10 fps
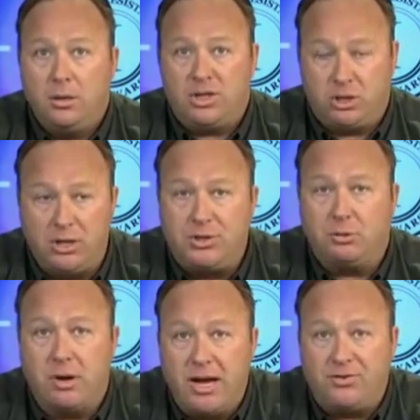You slit
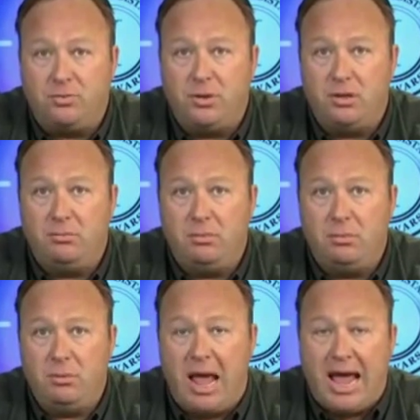your wrist with a
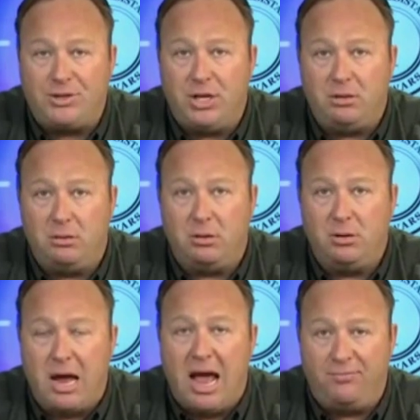hatchet or
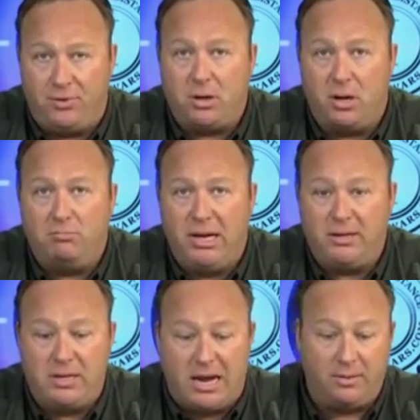a knife, you're going to
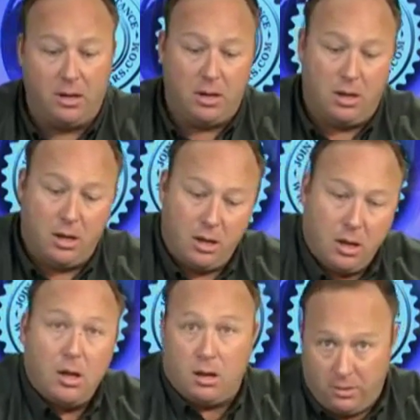bleed to death.
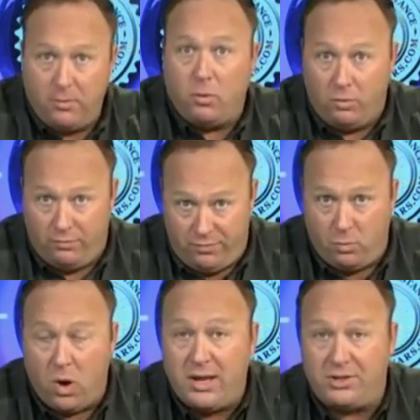
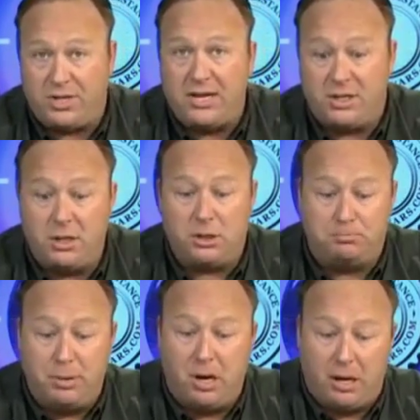What he says in this
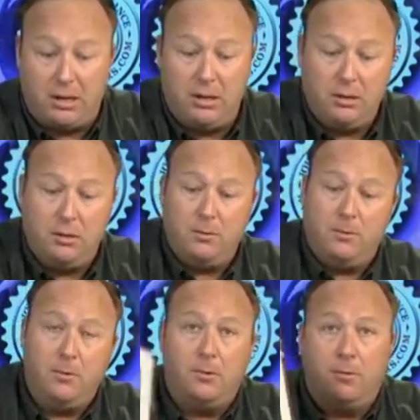book,
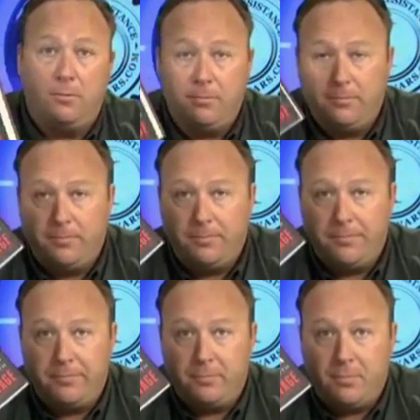and
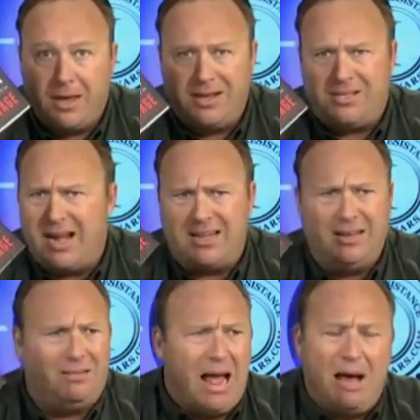it's not
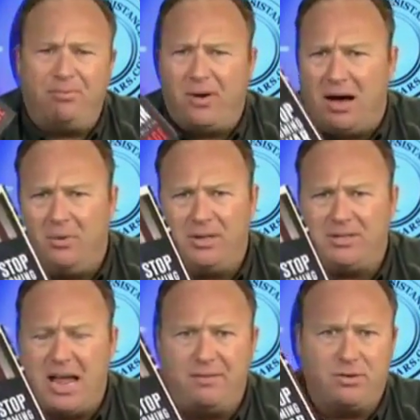that I'm following
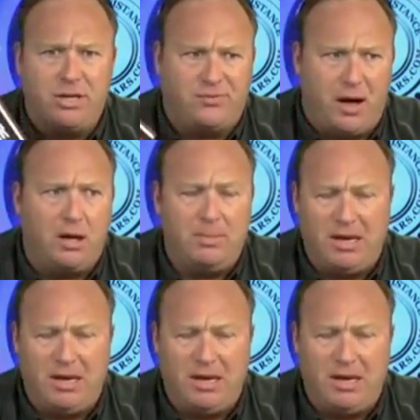Savage or he's following